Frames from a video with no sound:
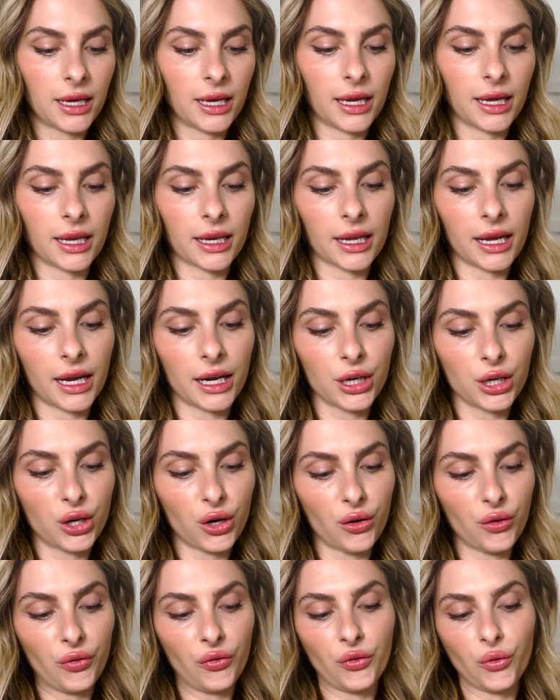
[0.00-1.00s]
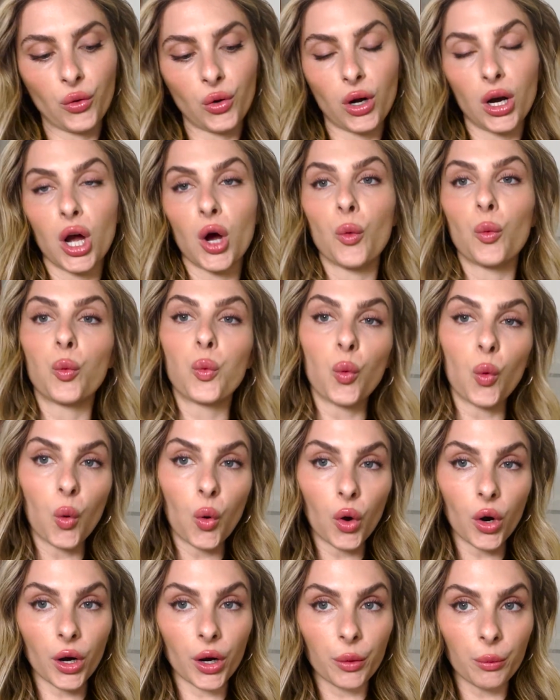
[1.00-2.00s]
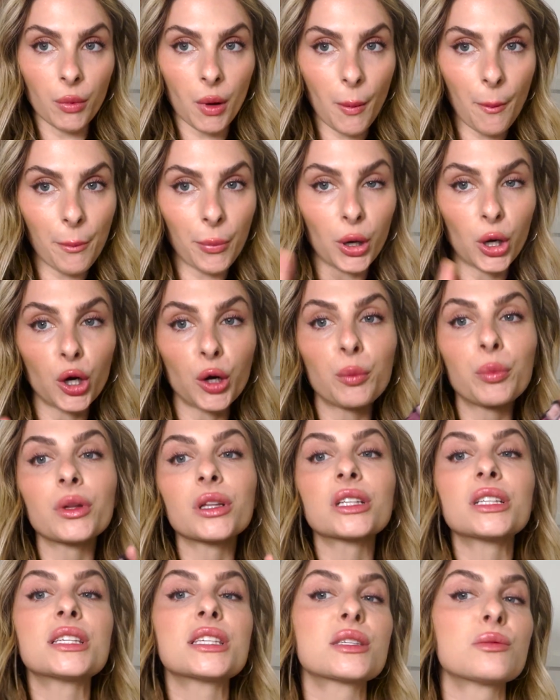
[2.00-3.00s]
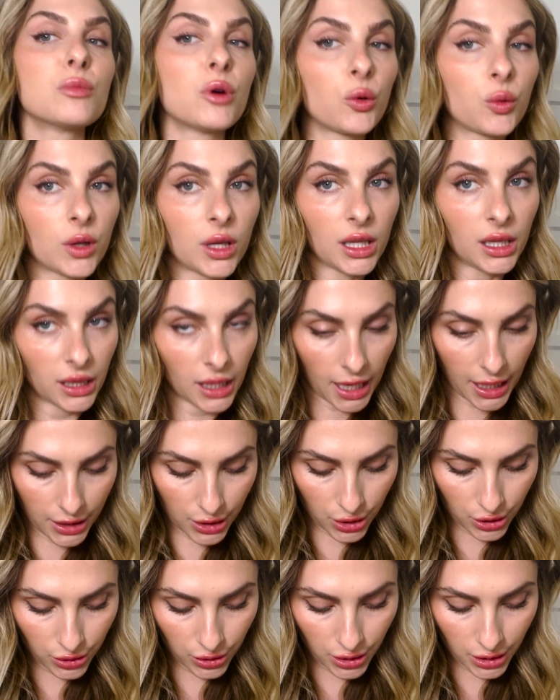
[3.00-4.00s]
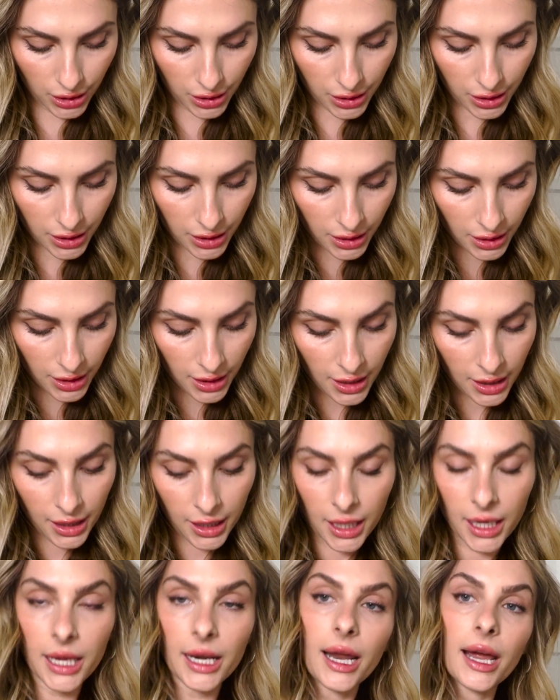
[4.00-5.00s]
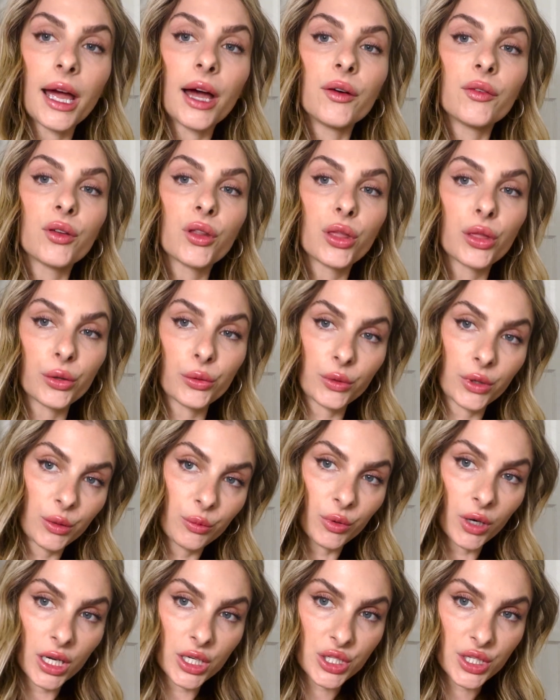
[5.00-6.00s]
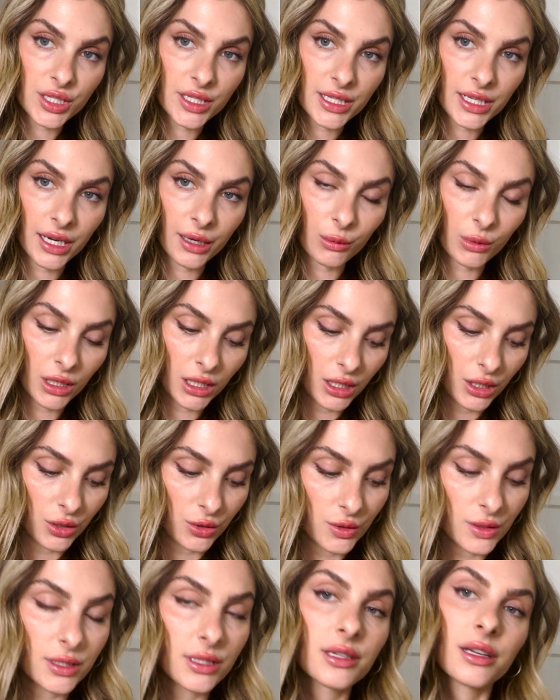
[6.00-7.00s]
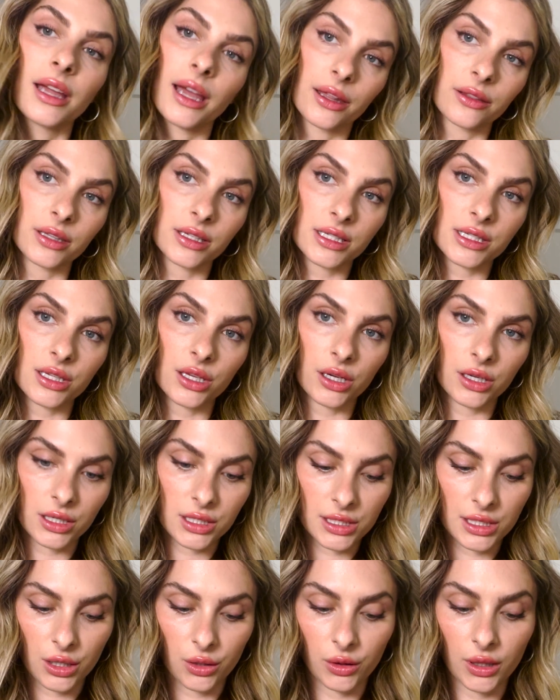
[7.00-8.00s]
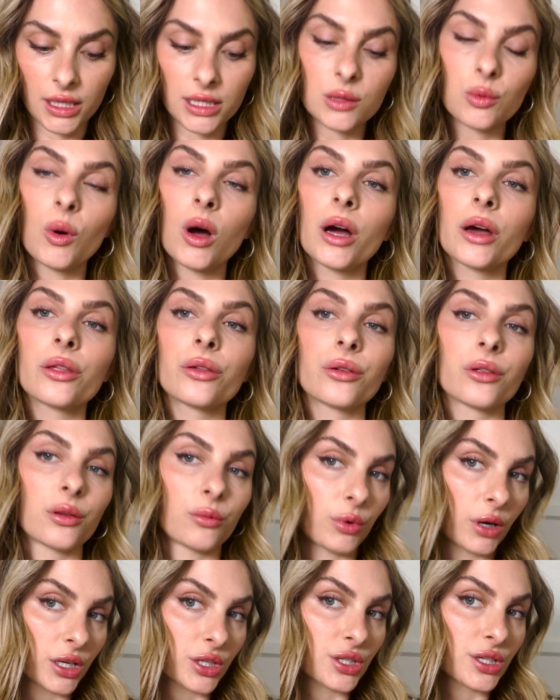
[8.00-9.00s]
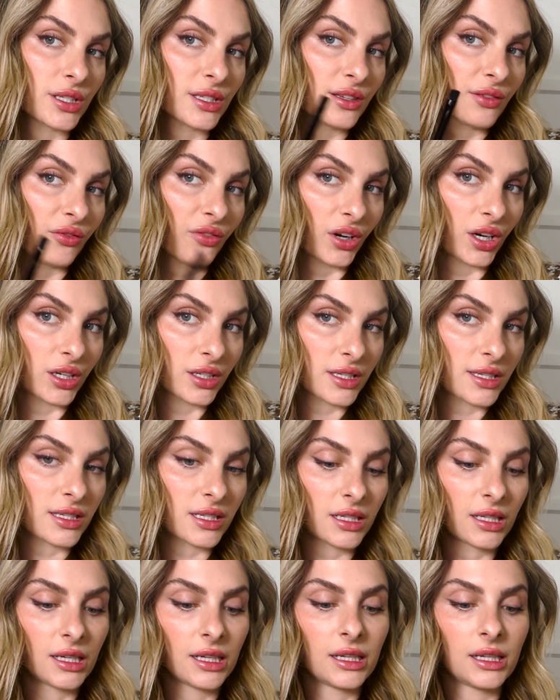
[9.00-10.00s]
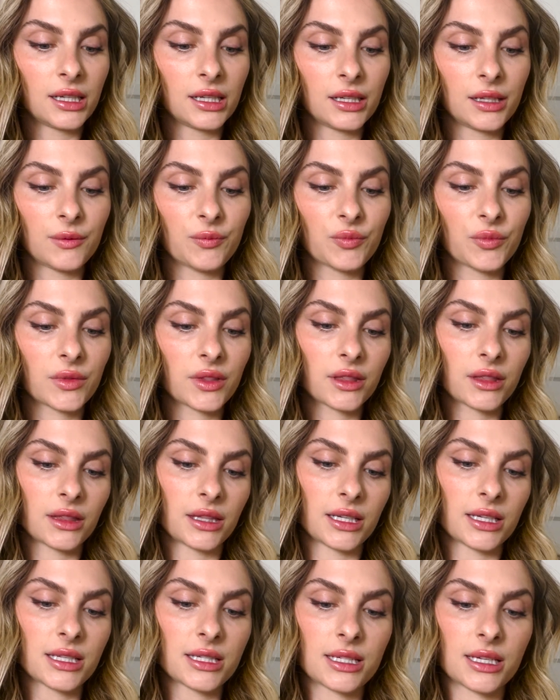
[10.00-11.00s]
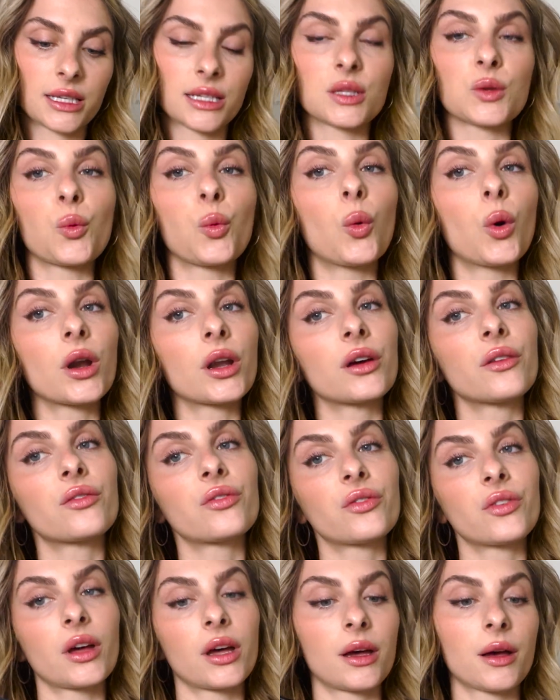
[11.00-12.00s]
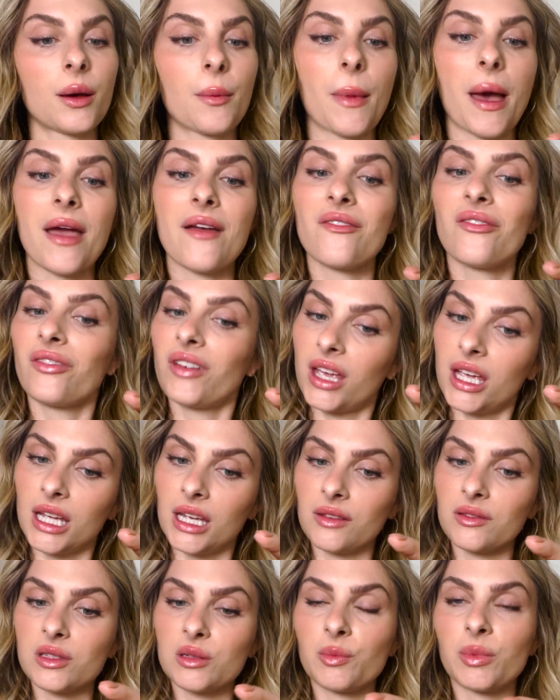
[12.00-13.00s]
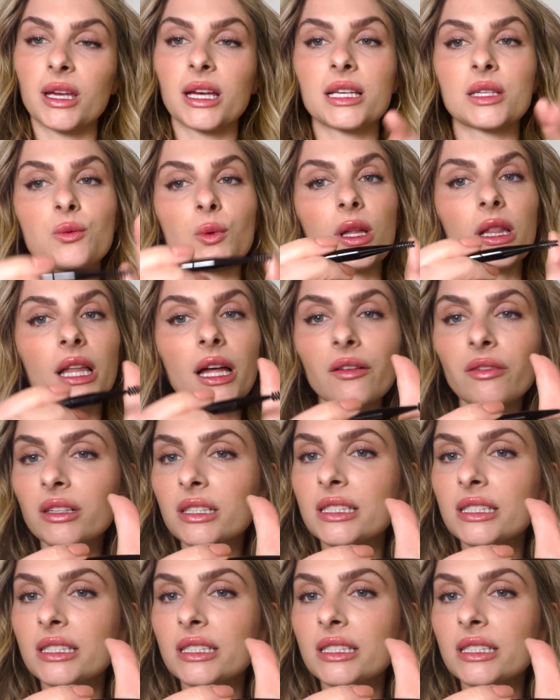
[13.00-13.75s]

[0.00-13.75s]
and kind of go for a warm, purpley, smoky liner look. And I have 3 brushes that I'm gonna use to get this look. So let's walk through the brushes first. This is one of my faves because we love a